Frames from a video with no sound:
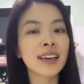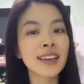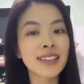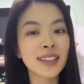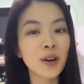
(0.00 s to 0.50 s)

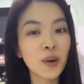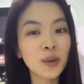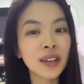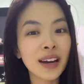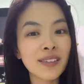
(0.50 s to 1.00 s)
It's in the
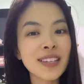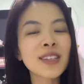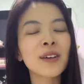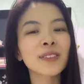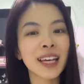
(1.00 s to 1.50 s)
old diaries
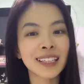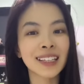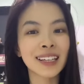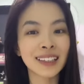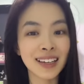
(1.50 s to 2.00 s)
of
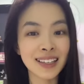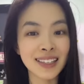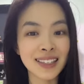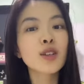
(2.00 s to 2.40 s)
Catholic nuns.